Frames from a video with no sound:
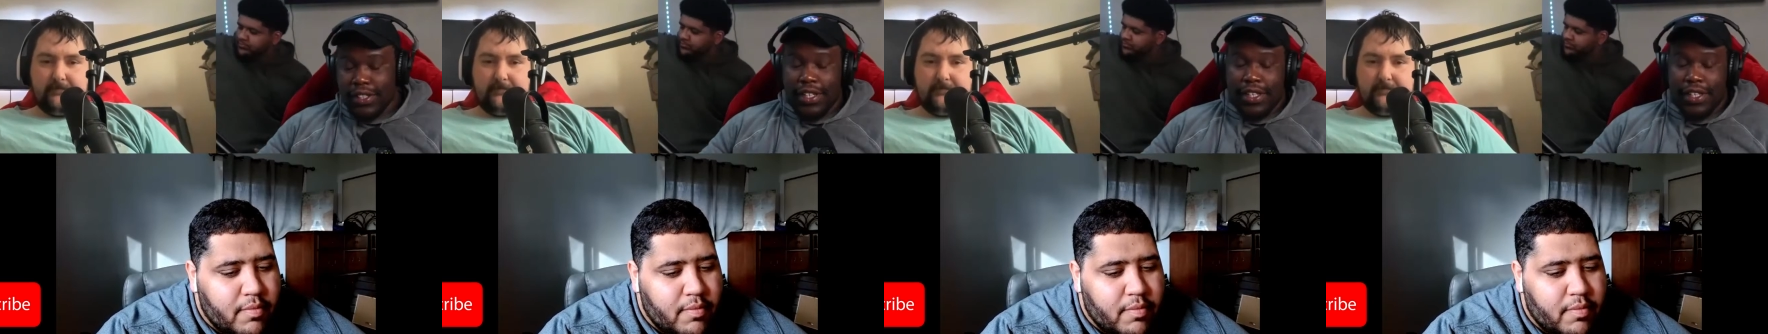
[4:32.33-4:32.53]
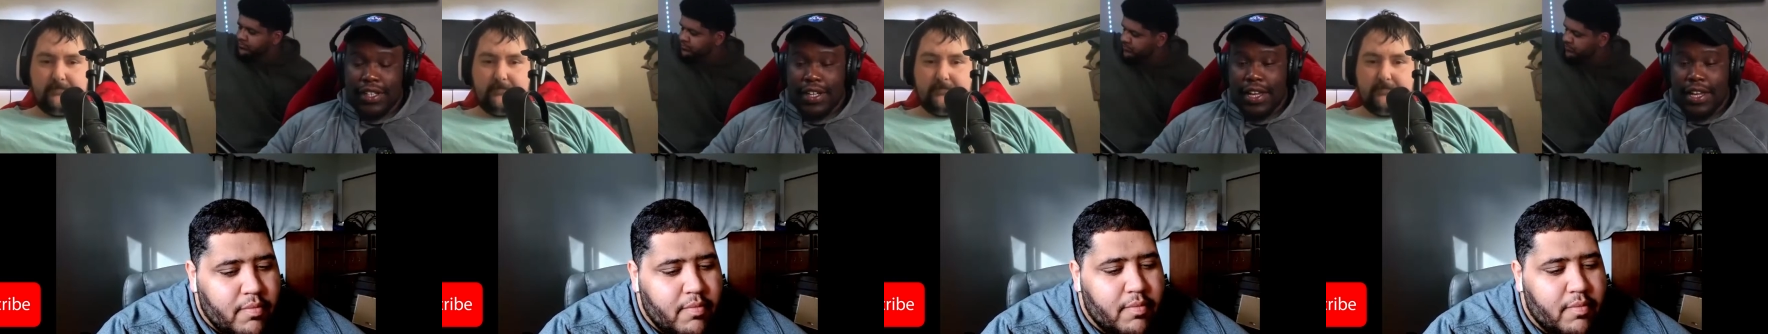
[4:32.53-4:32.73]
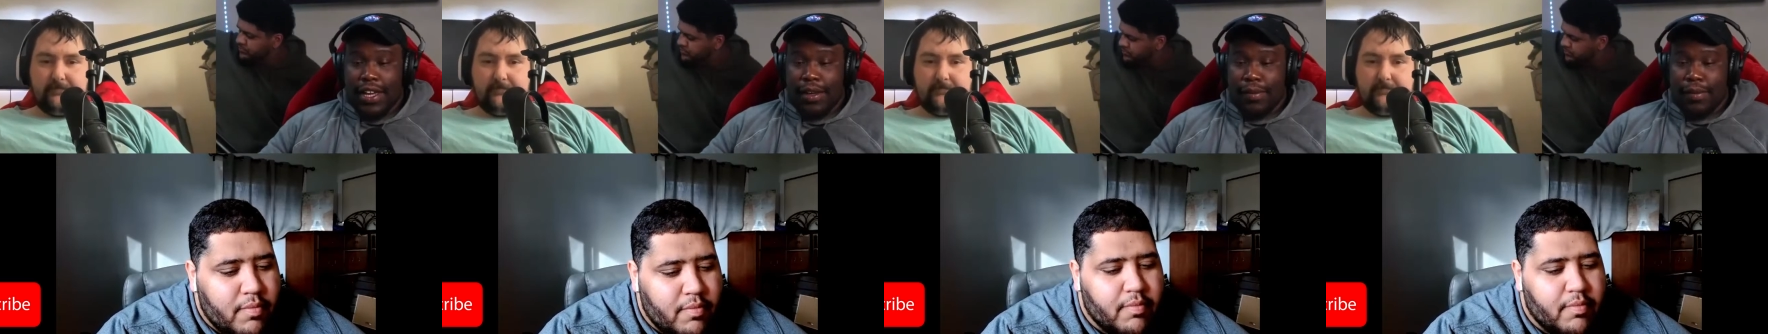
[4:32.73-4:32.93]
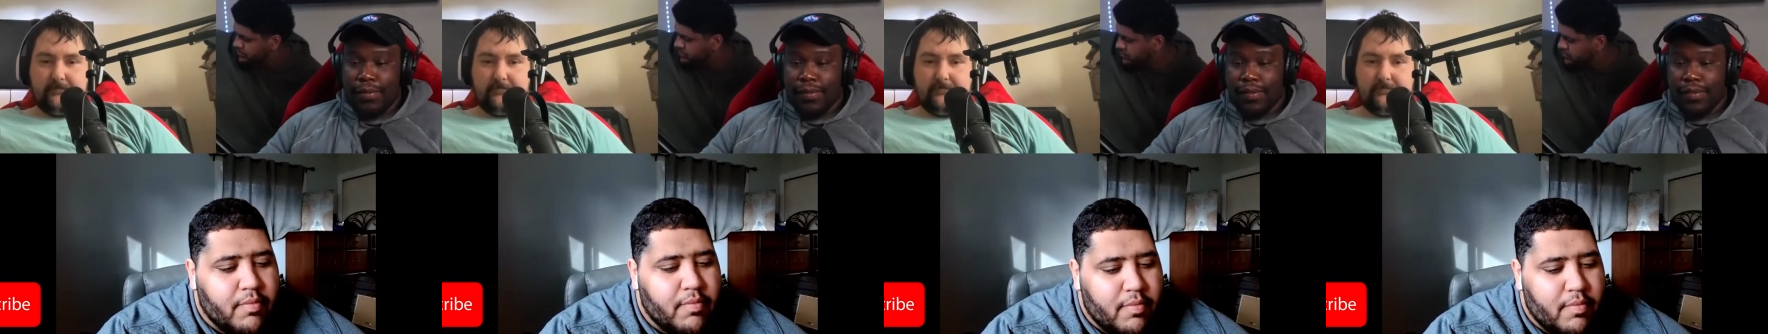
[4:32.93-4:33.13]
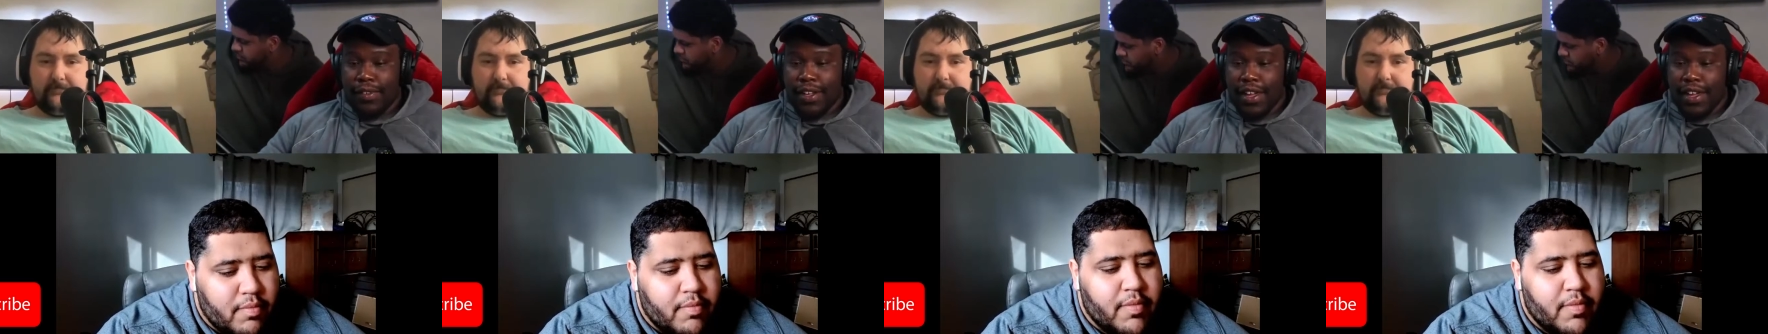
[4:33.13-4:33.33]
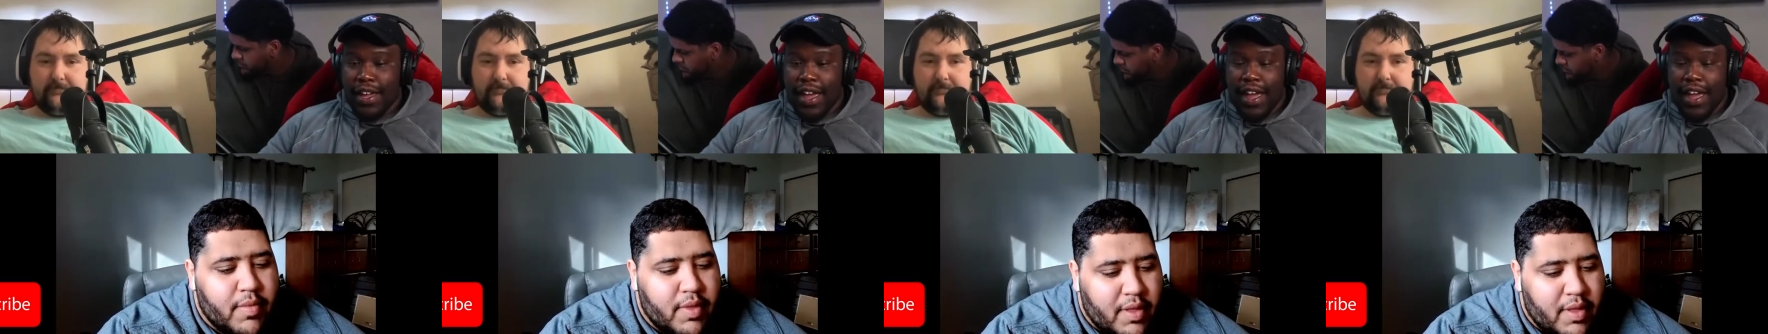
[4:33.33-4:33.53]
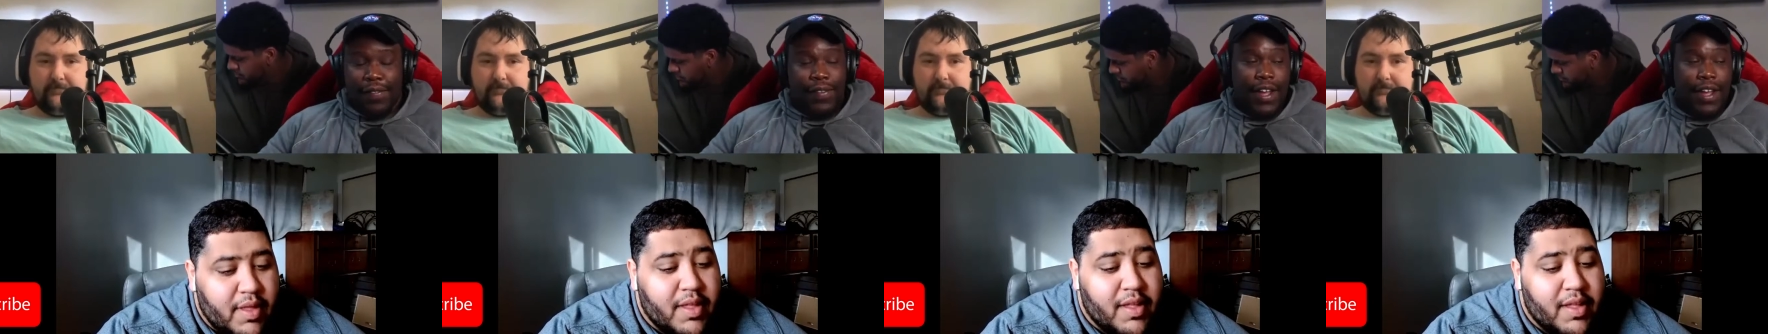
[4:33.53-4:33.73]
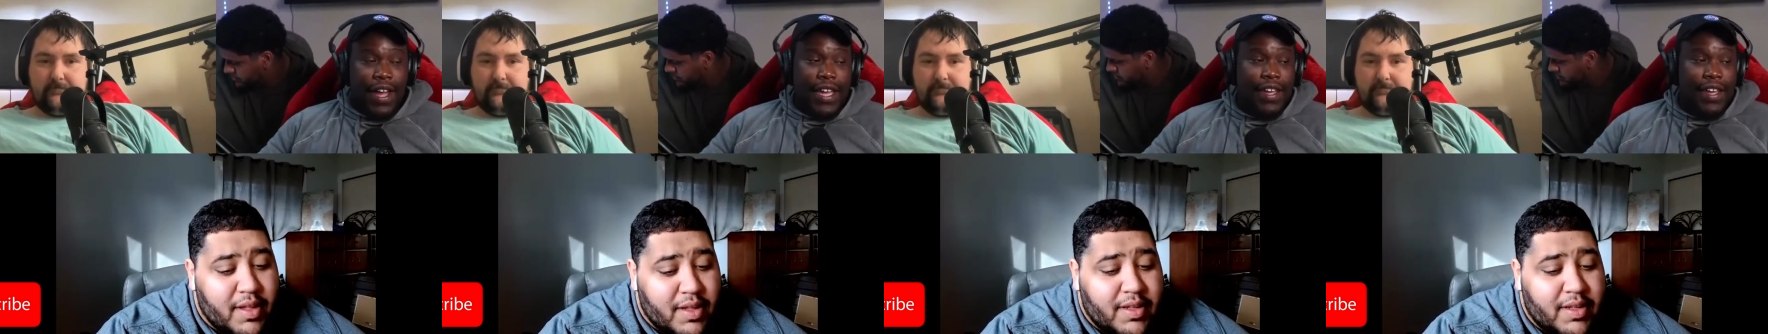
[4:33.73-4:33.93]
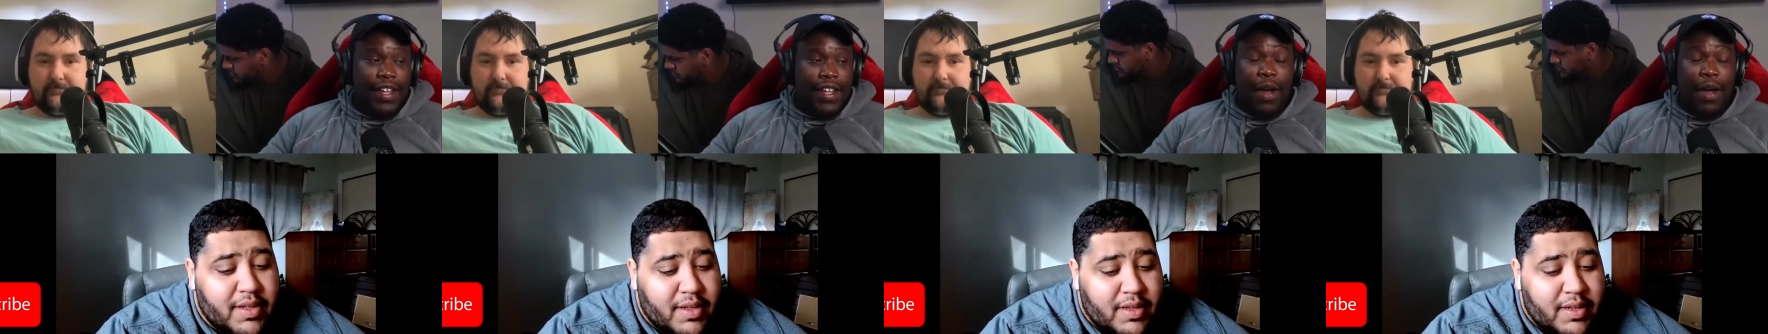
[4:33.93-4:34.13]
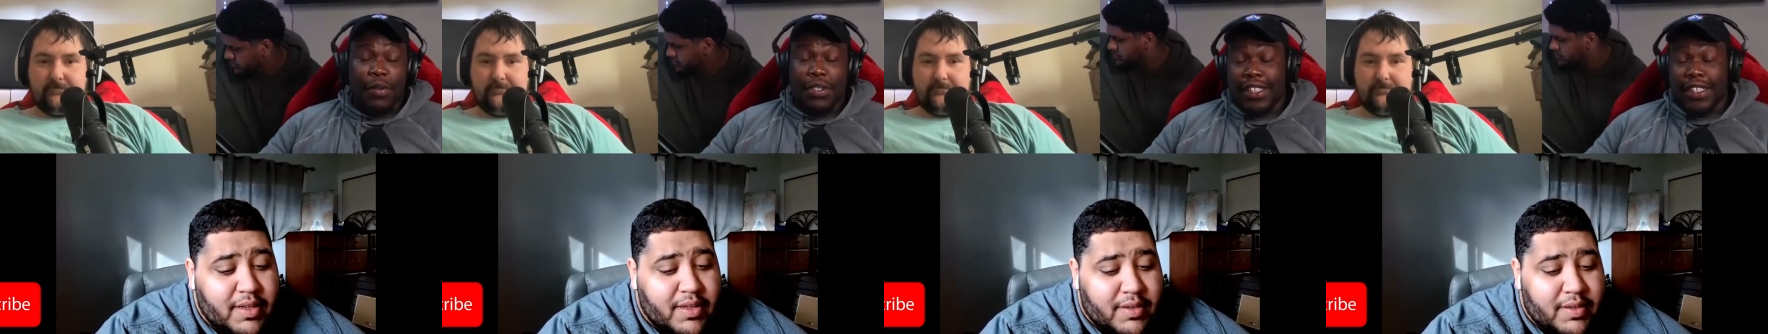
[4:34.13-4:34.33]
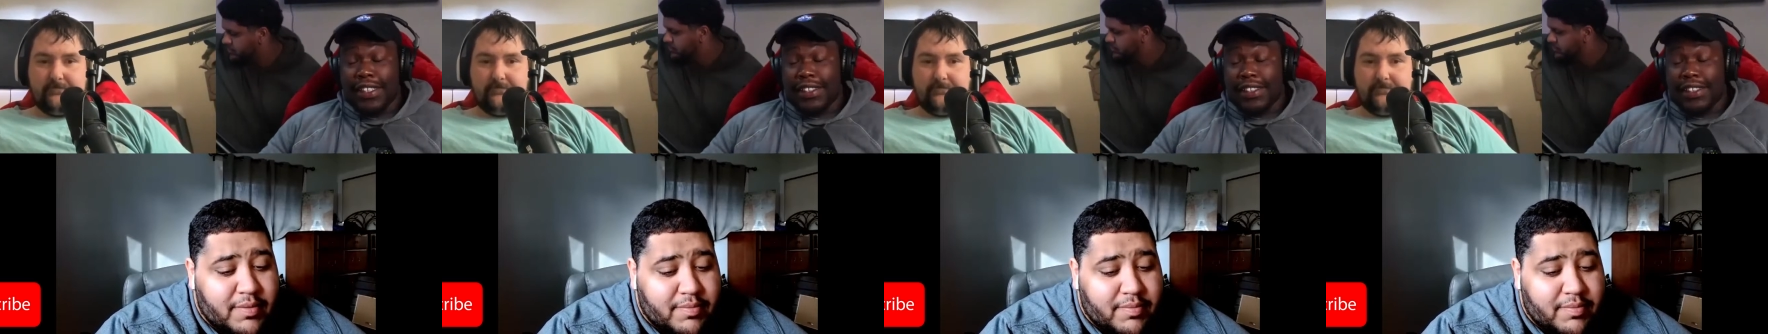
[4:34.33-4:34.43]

Speaker 1: Damn, I forgot he. That was his like